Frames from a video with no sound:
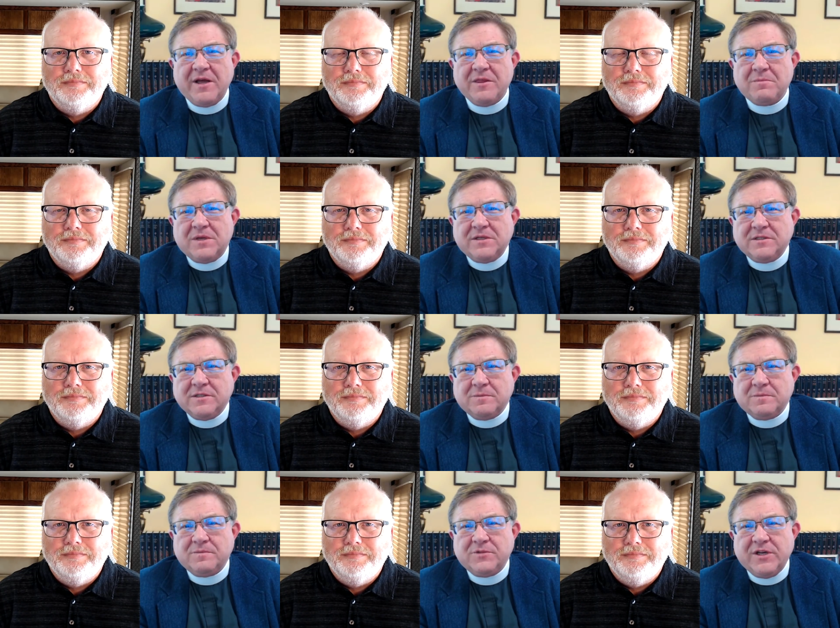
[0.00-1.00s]
Speaker 1: by the
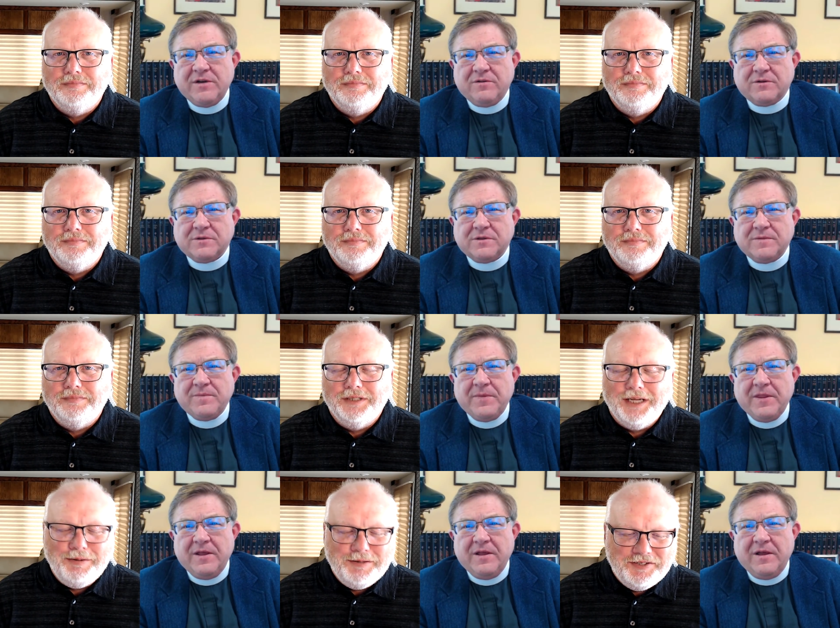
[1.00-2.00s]
Muslim generals.
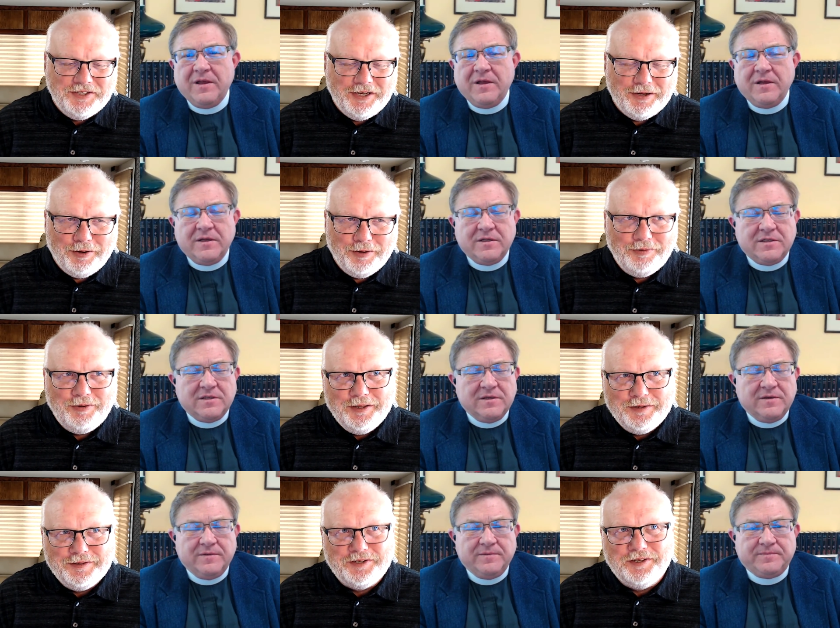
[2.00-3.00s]
Speaker 2: I would say all three of
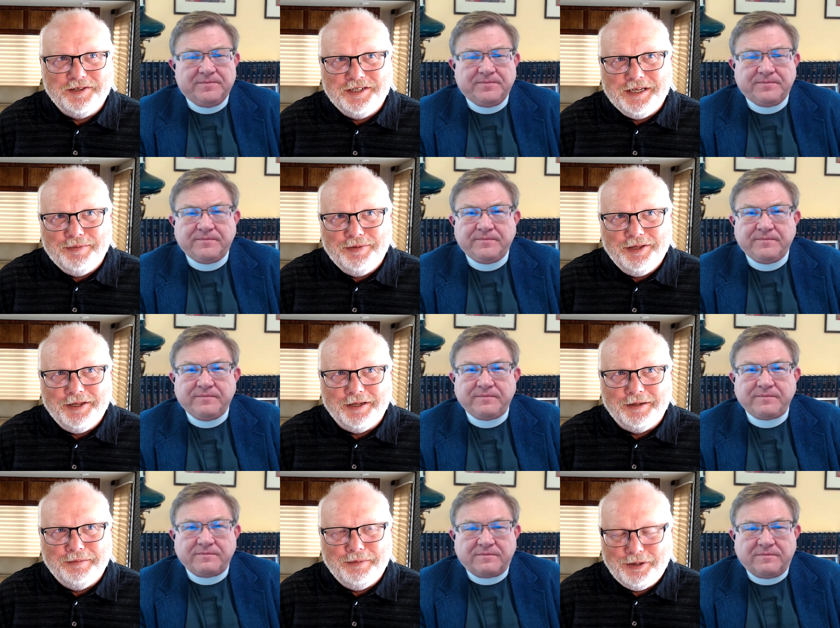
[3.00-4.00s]
those are the same thing,
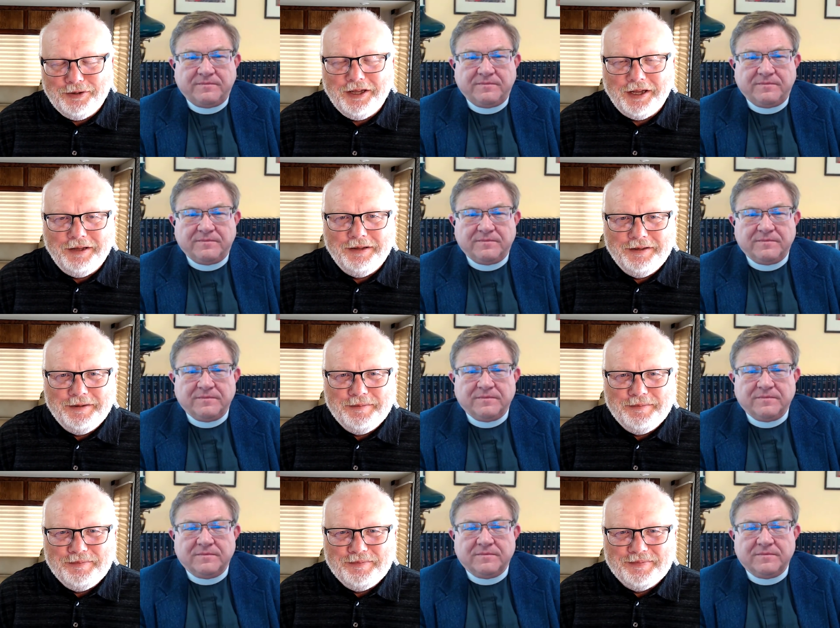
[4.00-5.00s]
but okay.
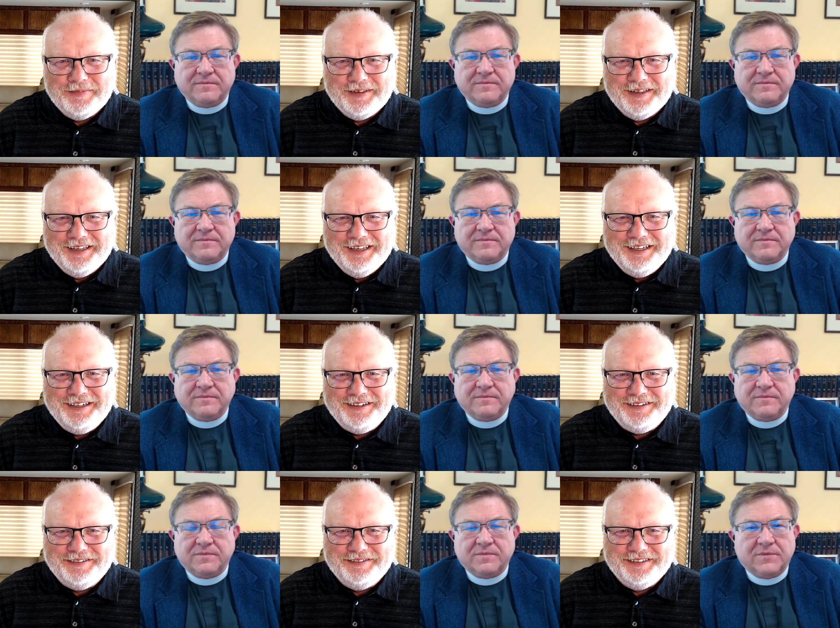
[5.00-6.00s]
You
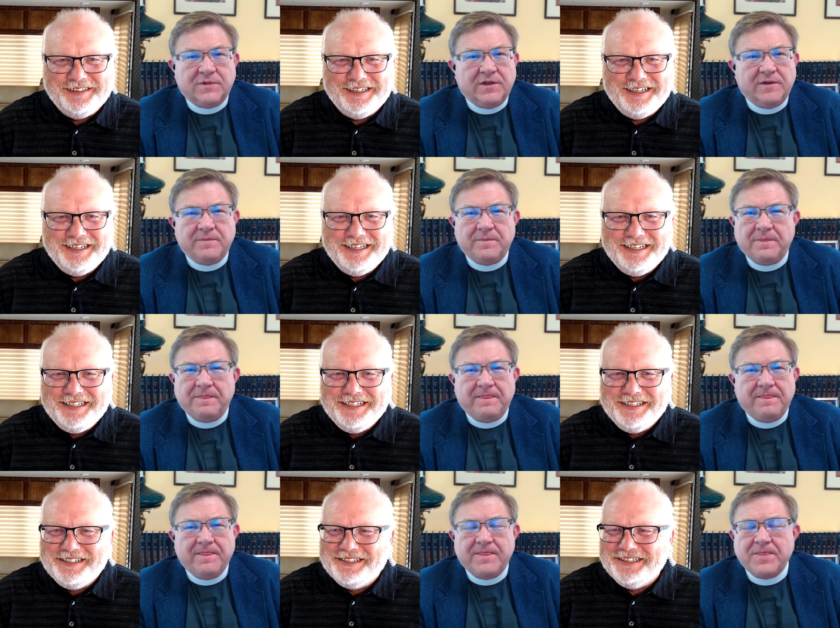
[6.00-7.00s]
know, uh, it
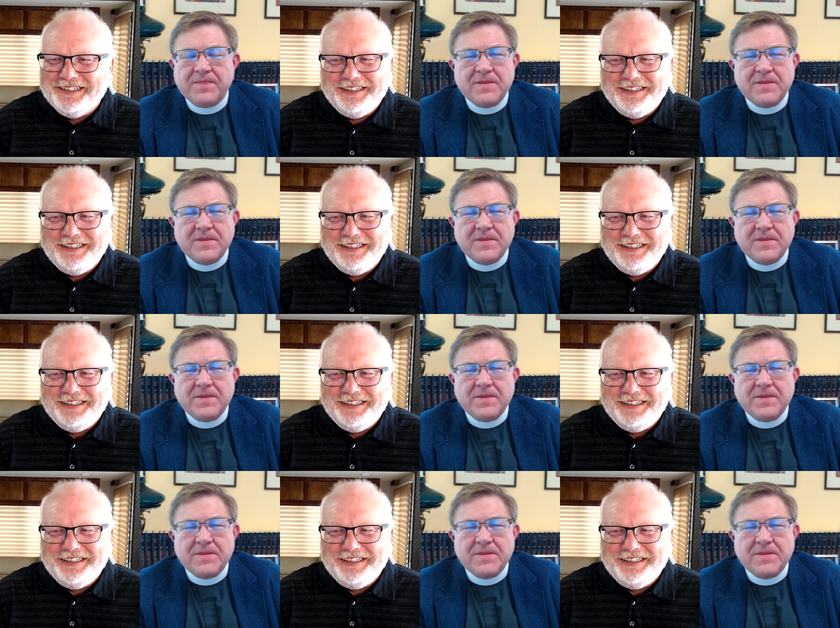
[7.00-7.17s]
just,